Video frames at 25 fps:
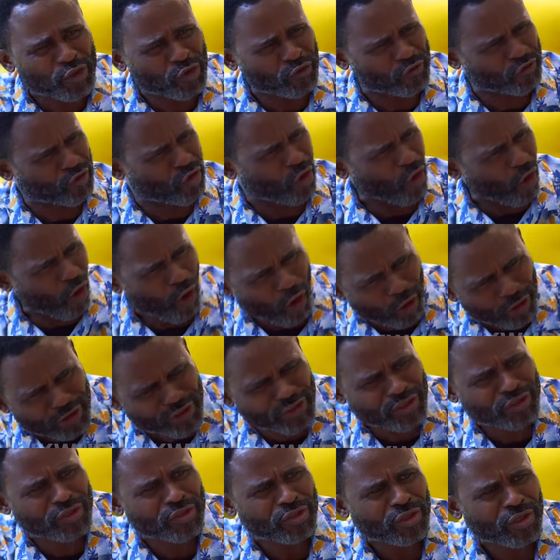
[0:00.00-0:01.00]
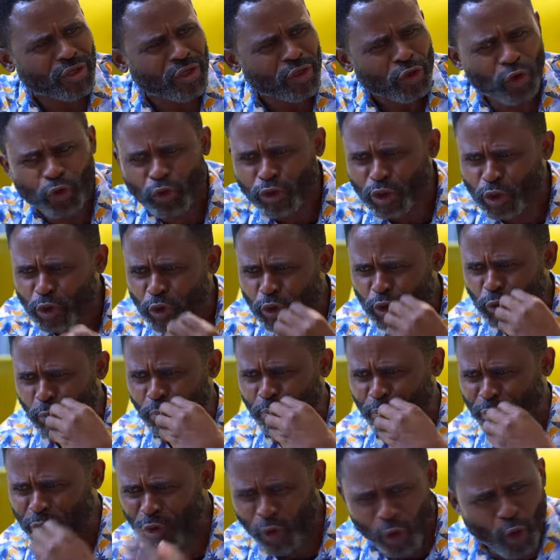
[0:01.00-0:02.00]
you've caused, you could still
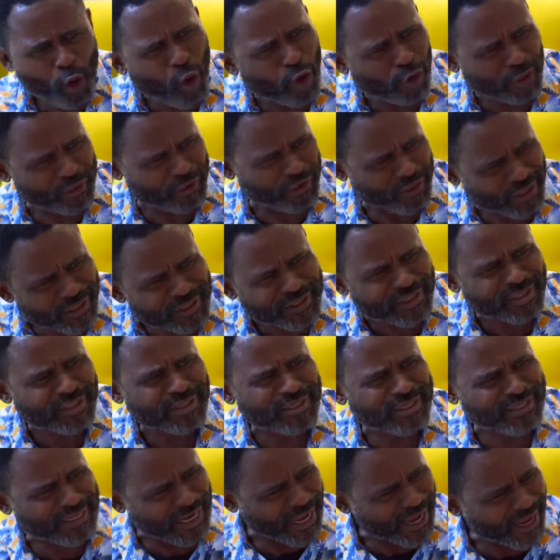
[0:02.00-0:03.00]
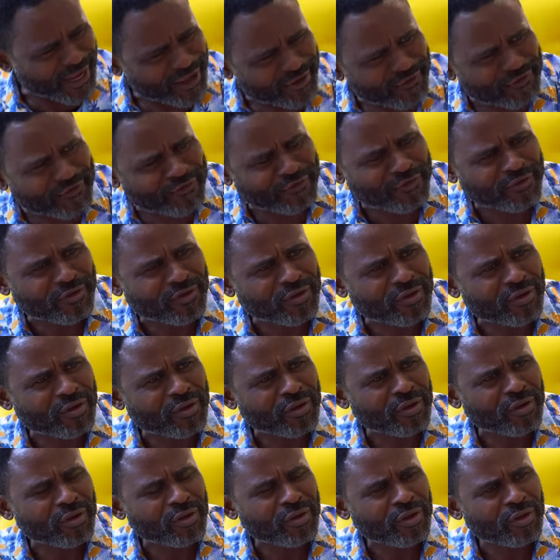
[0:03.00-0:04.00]
spew all this, Dave.
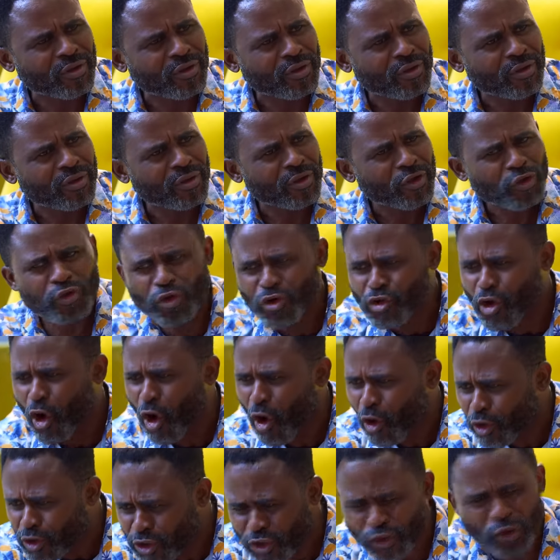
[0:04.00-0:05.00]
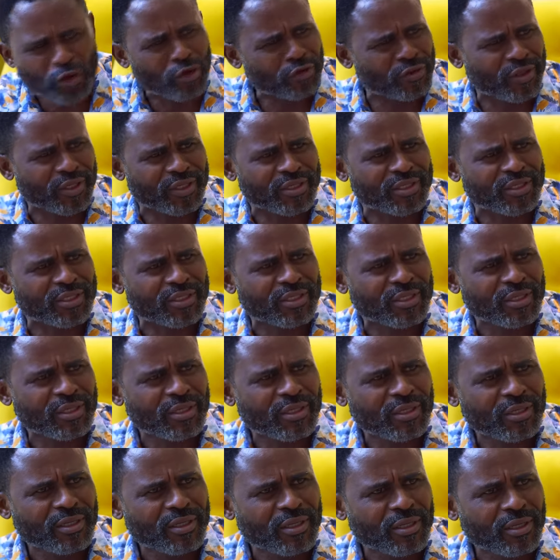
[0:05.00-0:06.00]
You caused all this.
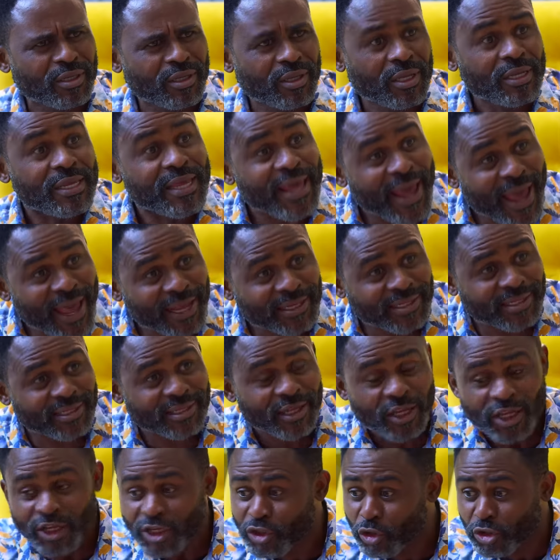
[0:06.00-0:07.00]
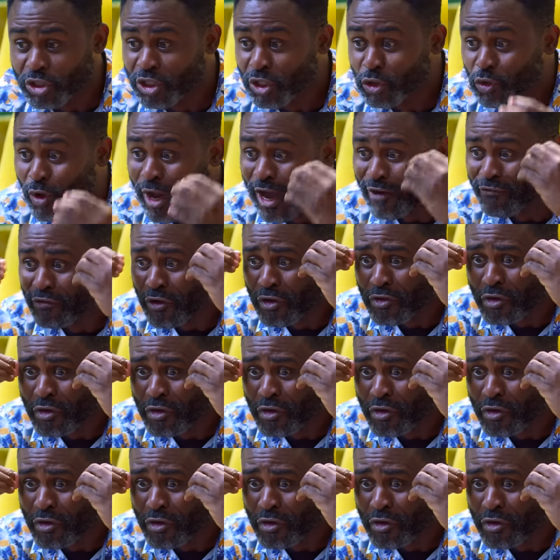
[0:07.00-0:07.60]
Yes, you just need to have a